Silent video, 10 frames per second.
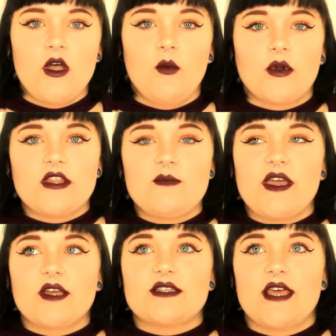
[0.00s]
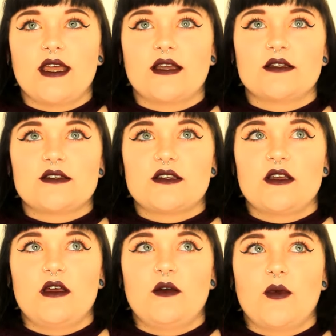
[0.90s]
One of the biggest
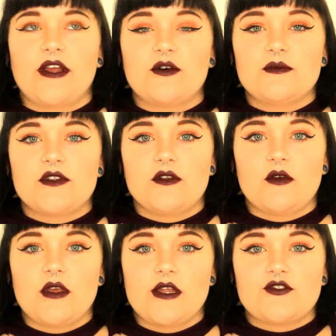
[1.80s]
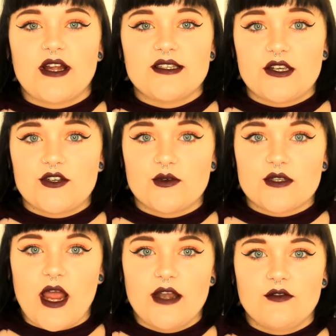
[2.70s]
things when it comes to the transitional
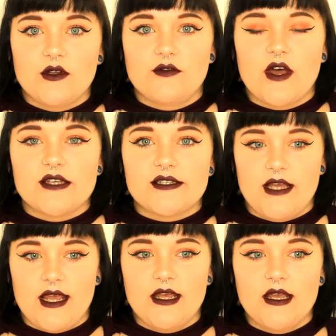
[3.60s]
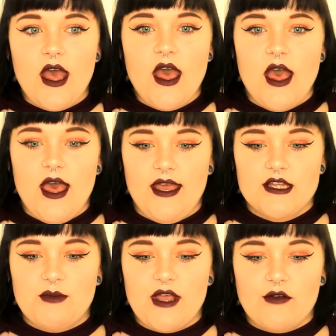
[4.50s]
side of university
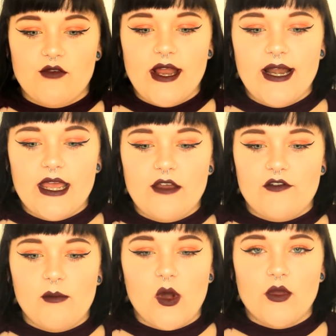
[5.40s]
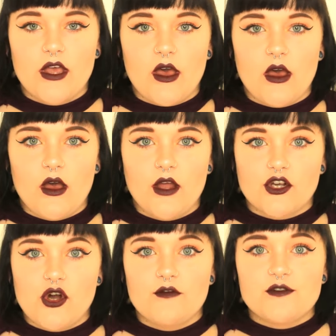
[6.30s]
is being really familiar
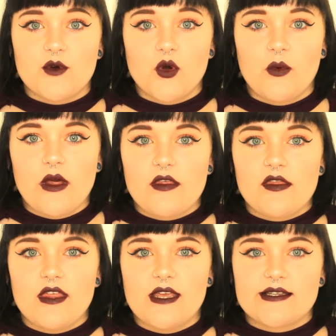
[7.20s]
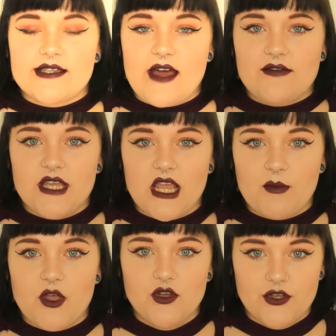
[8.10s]
and comfortable with the staff team at your